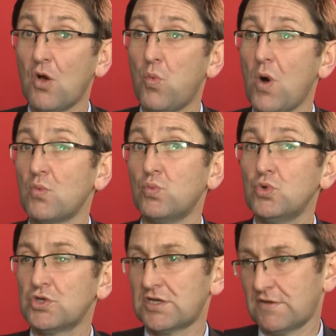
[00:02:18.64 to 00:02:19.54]
What
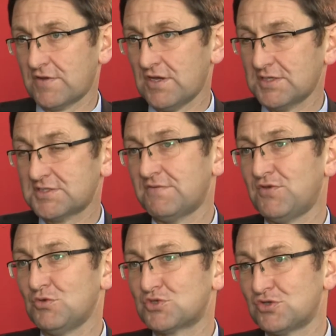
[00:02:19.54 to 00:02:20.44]
would it have cost if
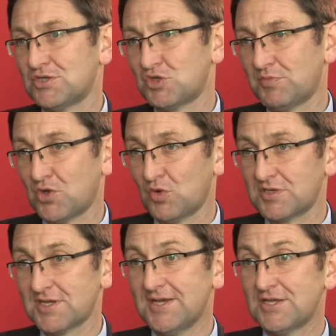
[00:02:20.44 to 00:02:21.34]
you used traditional
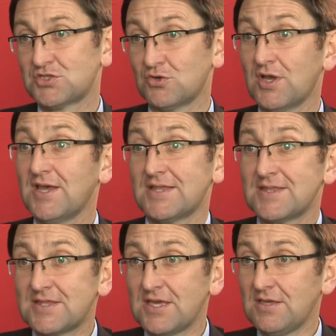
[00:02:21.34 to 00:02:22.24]
procurement? So
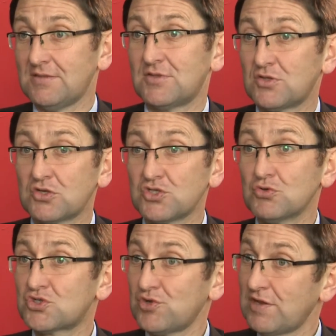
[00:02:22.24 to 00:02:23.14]
there's no
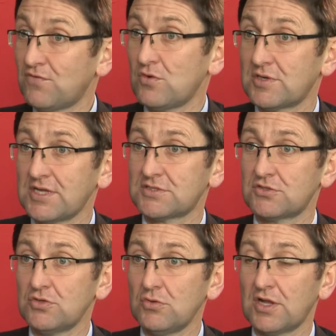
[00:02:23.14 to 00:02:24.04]
straightforward answer
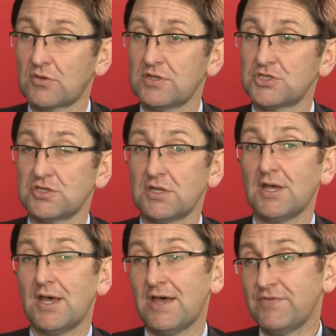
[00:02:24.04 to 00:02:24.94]
to that question.
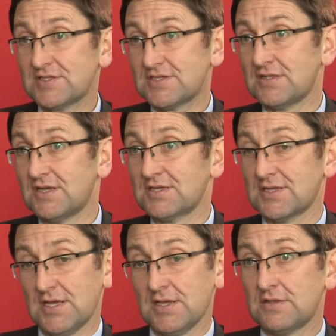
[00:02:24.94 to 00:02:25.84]
Having said that,
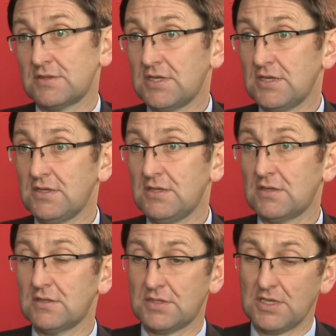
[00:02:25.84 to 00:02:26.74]
the
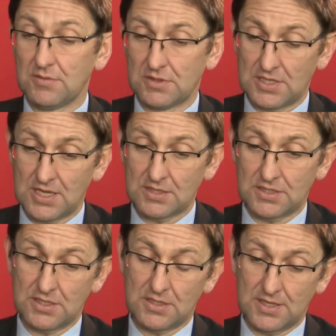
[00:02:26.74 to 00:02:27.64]

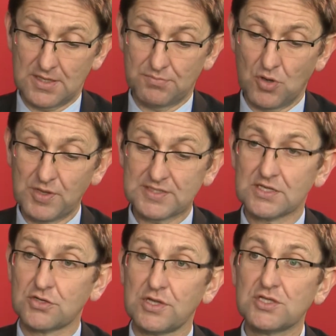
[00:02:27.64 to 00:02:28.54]
public
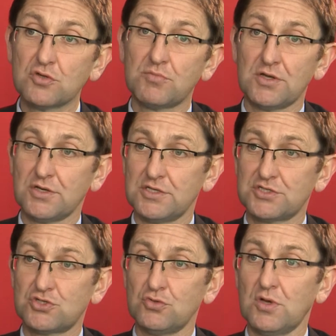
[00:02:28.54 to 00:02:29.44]
sector is
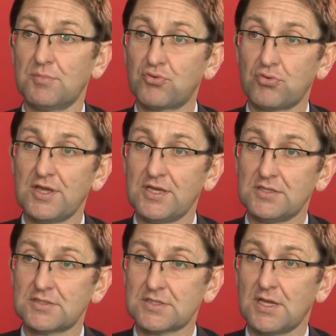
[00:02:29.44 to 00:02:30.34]
obliged to
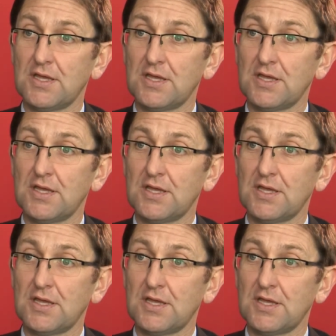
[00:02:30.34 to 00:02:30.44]
appraise